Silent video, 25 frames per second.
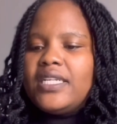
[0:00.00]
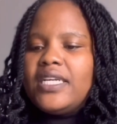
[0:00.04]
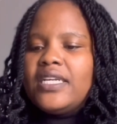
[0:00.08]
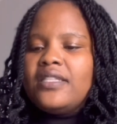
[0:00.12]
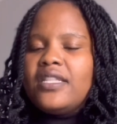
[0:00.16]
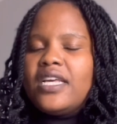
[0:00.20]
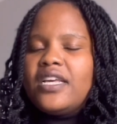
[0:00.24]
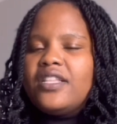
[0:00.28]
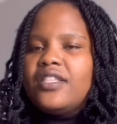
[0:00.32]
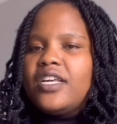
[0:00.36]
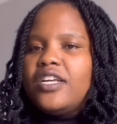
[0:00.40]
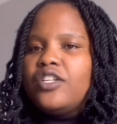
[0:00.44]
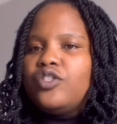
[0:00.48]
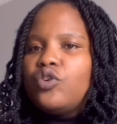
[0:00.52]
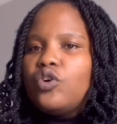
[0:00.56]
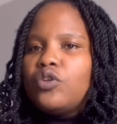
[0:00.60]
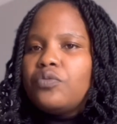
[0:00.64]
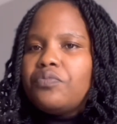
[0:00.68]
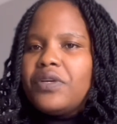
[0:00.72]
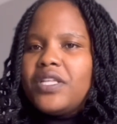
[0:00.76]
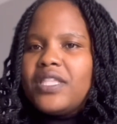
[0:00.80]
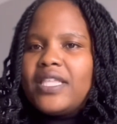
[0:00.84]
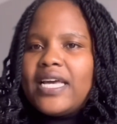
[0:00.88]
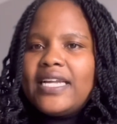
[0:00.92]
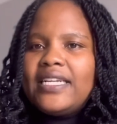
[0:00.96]
And then they
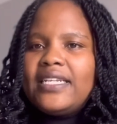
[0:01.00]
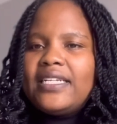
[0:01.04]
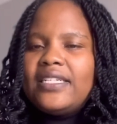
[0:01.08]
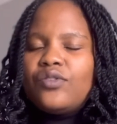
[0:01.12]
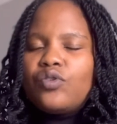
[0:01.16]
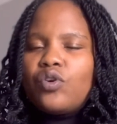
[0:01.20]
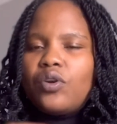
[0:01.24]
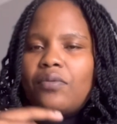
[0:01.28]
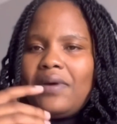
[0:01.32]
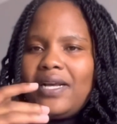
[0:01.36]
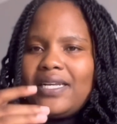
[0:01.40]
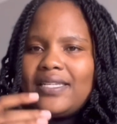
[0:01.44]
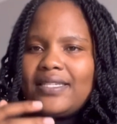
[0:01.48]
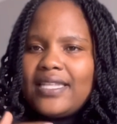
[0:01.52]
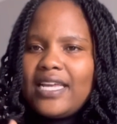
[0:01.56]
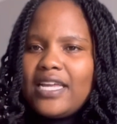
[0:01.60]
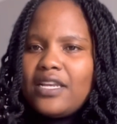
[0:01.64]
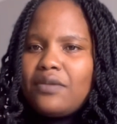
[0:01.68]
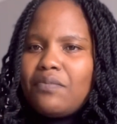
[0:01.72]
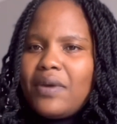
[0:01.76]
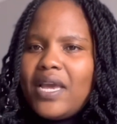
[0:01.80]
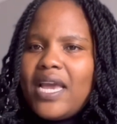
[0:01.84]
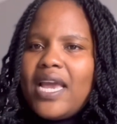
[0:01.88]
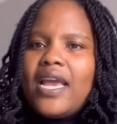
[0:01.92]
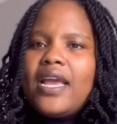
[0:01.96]
told me that it's on my
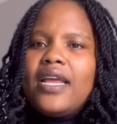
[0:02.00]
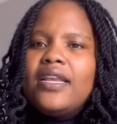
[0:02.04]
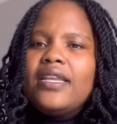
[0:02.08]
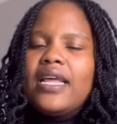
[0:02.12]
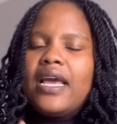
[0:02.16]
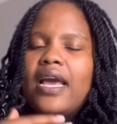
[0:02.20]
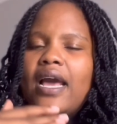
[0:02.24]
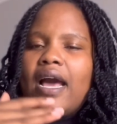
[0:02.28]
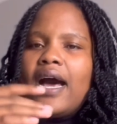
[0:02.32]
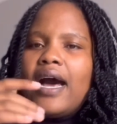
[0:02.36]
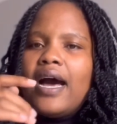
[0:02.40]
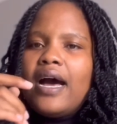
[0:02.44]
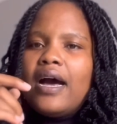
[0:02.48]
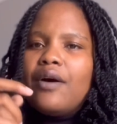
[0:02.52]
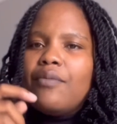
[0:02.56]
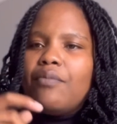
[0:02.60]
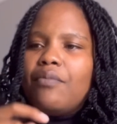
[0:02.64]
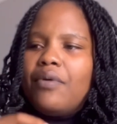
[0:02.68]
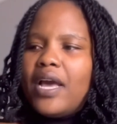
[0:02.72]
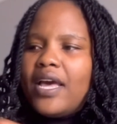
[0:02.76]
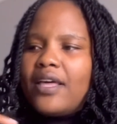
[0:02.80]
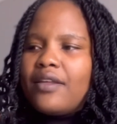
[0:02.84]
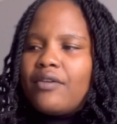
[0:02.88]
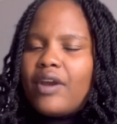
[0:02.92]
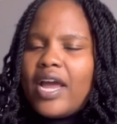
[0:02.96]
statement,
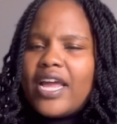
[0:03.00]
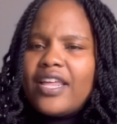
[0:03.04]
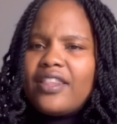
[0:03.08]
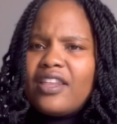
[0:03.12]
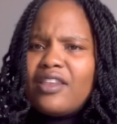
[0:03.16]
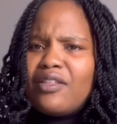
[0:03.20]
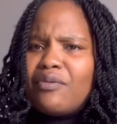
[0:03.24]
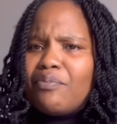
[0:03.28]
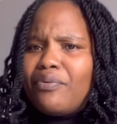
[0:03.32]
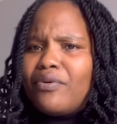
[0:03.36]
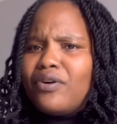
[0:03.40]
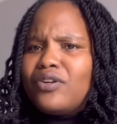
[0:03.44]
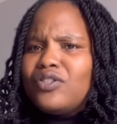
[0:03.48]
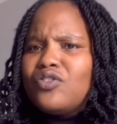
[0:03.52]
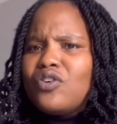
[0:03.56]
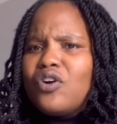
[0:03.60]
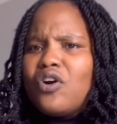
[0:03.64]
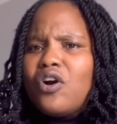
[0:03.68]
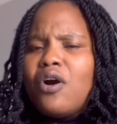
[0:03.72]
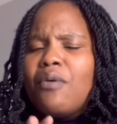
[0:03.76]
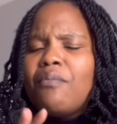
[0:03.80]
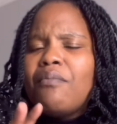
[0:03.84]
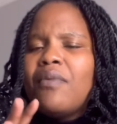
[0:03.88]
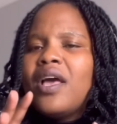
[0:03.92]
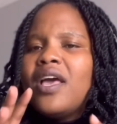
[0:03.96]
right at the
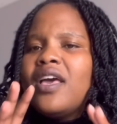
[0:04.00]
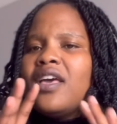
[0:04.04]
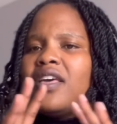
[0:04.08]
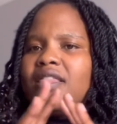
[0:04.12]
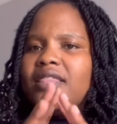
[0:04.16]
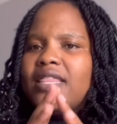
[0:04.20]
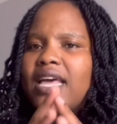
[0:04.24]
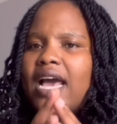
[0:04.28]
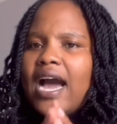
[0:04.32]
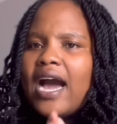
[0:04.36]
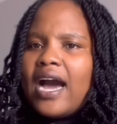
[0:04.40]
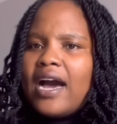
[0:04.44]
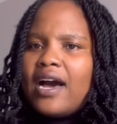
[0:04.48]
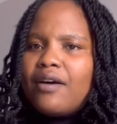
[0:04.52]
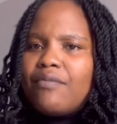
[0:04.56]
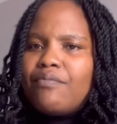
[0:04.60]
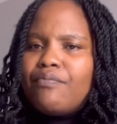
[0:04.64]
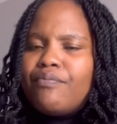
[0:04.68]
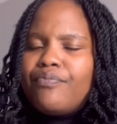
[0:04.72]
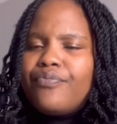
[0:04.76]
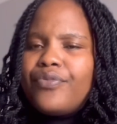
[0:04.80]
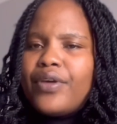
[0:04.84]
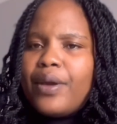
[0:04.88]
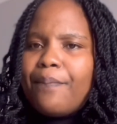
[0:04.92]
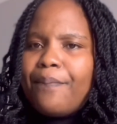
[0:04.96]
bottom, their
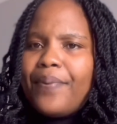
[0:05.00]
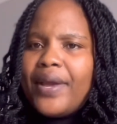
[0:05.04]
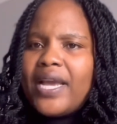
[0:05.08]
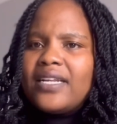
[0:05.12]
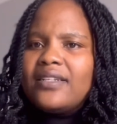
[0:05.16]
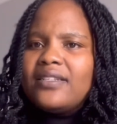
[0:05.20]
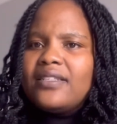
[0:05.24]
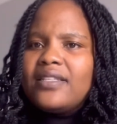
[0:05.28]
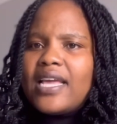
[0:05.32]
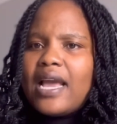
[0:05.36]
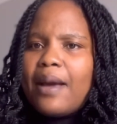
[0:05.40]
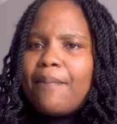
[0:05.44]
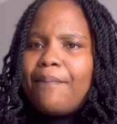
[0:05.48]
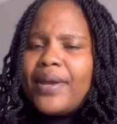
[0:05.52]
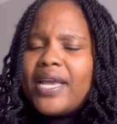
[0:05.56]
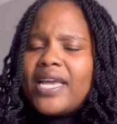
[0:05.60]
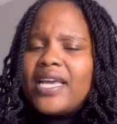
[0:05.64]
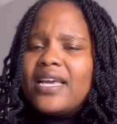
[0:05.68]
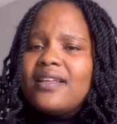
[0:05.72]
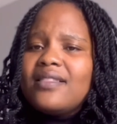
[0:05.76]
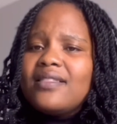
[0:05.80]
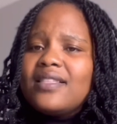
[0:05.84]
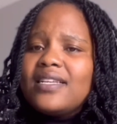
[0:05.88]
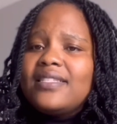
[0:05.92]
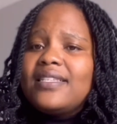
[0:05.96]

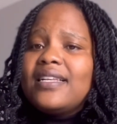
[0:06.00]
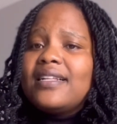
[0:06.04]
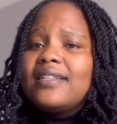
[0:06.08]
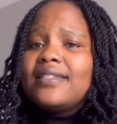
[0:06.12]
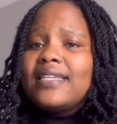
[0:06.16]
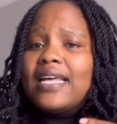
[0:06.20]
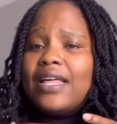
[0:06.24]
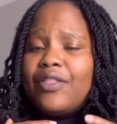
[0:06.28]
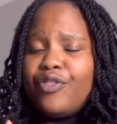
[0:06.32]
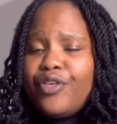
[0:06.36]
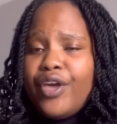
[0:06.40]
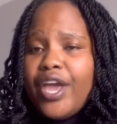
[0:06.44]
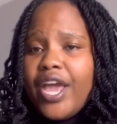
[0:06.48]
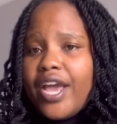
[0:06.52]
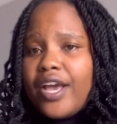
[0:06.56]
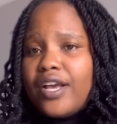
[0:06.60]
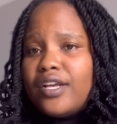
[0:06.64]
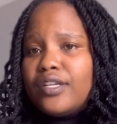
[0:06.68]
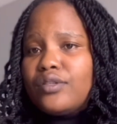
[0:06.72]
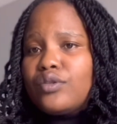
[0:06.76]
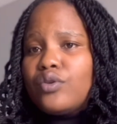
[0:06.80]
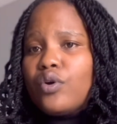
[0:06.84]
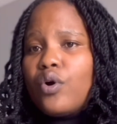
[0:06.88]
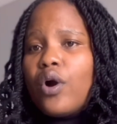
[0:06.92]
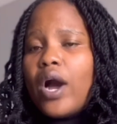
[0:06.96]
banking details are
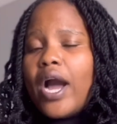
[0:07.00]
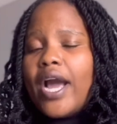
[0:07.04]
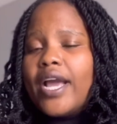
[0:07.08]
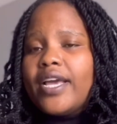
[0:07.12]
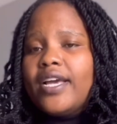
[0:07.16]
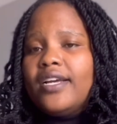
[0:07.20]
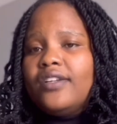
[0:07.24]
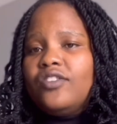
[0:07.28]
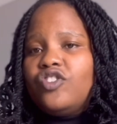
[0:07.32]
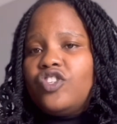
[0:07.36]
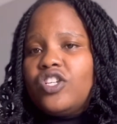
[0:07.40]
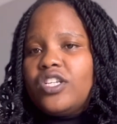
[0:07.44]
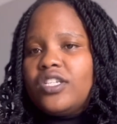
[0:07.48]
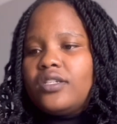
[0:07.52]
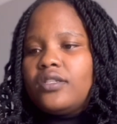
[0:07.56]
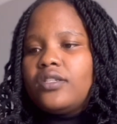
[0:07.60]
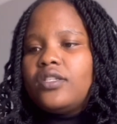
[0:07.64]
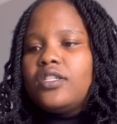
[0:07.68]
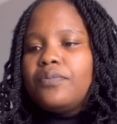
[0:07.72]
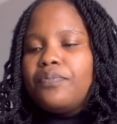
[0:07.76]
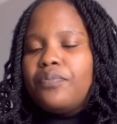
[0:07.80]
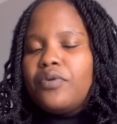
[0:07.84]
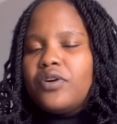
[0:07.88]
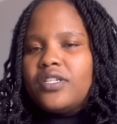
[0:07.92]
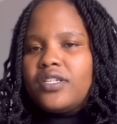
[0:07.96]
there, so I can just
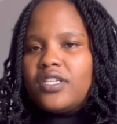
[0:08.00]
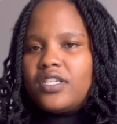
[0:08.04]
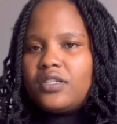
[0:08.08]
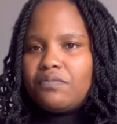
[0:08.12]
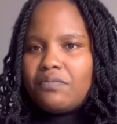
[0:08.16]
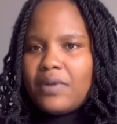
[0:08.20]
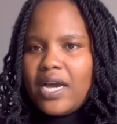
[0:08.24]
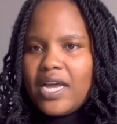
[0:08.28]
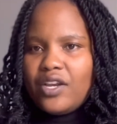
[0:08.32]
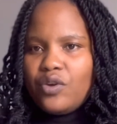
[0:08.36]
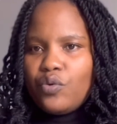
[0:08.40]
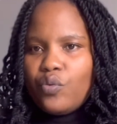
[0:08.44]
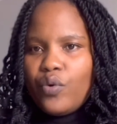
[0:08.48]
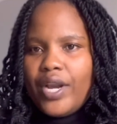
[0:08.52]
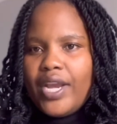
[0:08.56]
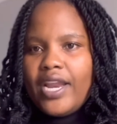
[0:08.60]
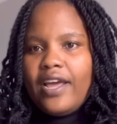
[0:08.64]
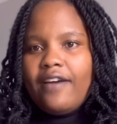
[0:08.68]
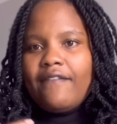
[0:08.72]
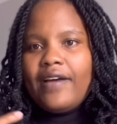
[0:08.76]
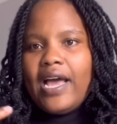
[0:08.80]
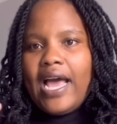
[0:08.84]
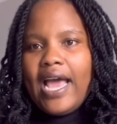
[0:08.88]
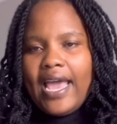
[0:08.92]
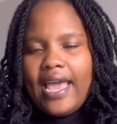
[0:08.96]
deposit money
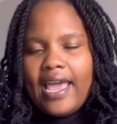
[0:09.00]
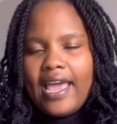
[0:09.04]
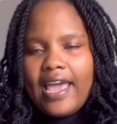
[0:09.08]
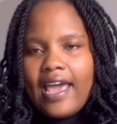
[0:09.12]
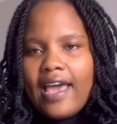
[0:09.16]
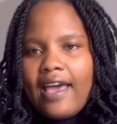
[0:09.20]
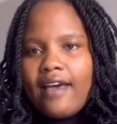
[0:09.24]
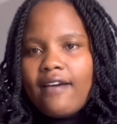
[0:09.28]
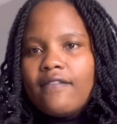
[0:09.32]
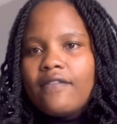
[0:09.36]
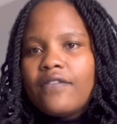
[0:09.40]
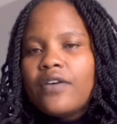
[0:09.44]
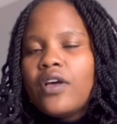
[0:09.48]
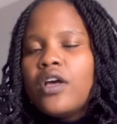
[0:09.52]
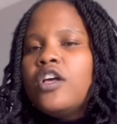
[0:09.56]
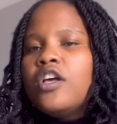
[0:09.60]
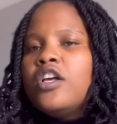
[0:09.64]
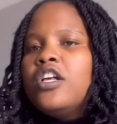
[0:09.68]
whenever I have.